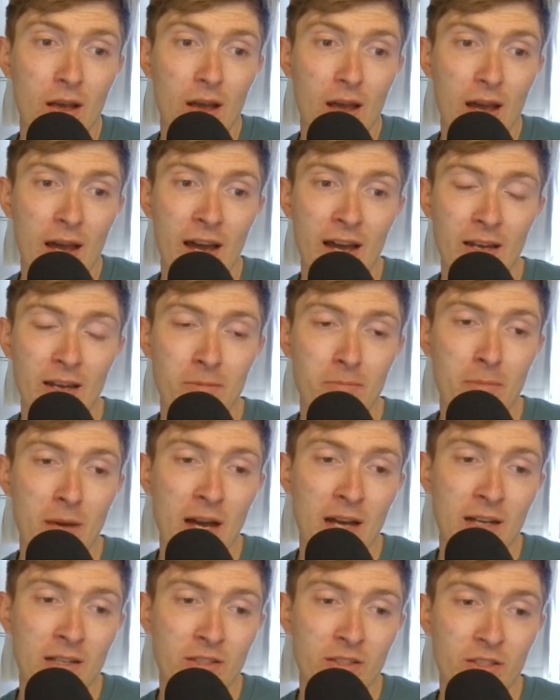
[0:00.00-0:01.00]
And
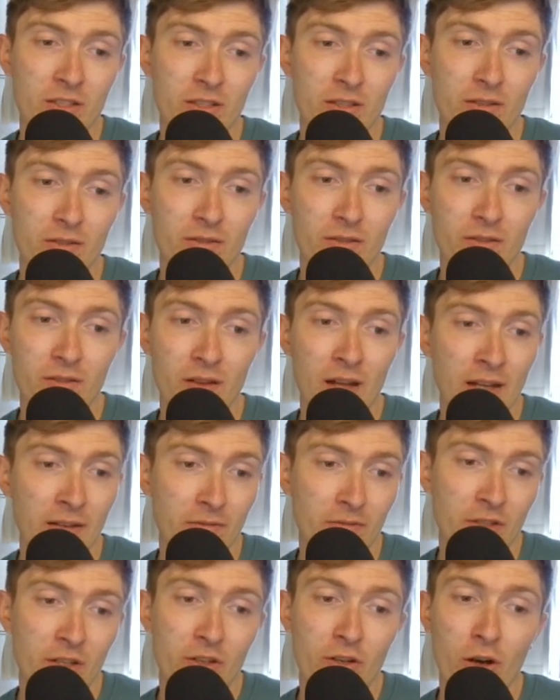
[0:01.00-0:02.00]
Mass...
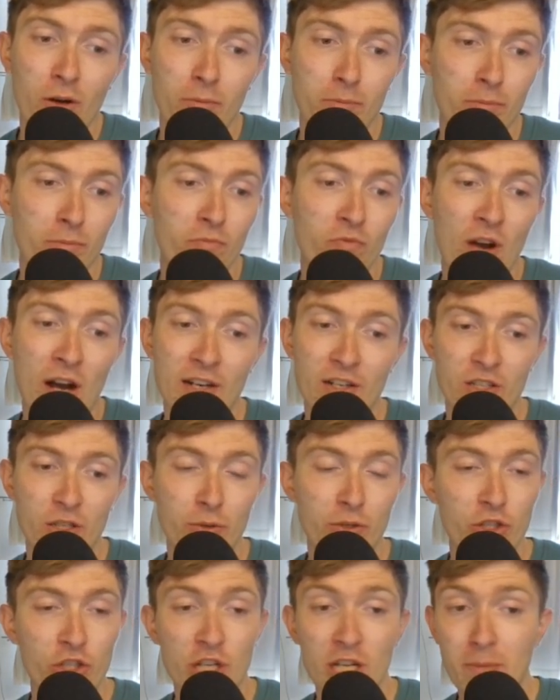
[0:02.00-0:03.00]
you got riders
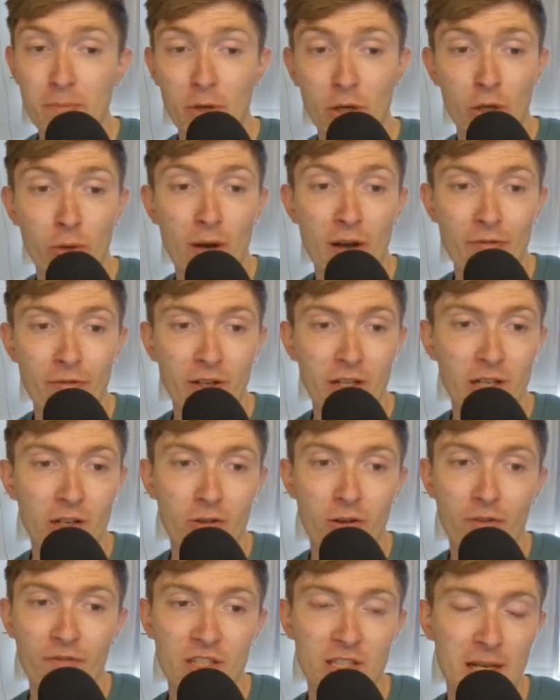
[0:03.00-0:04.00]
who are cheaper, who I think
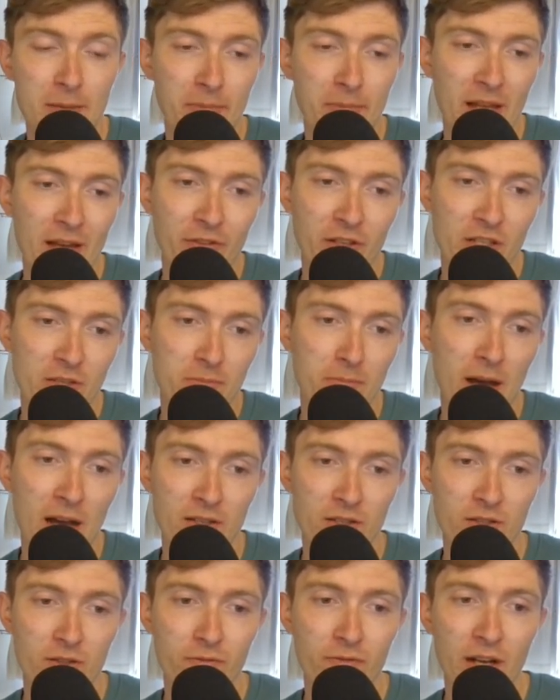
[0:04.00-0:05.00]
are on the same level as
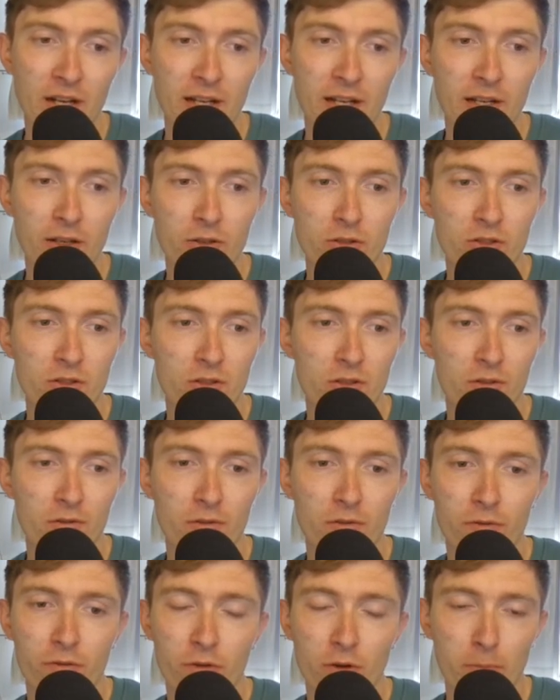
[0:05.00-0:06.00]
Mass. Van Hils,
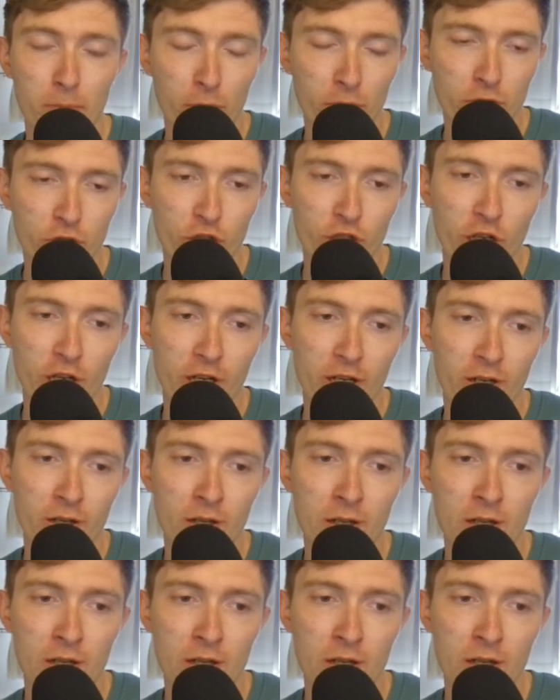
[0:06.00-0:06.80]
for a puncher,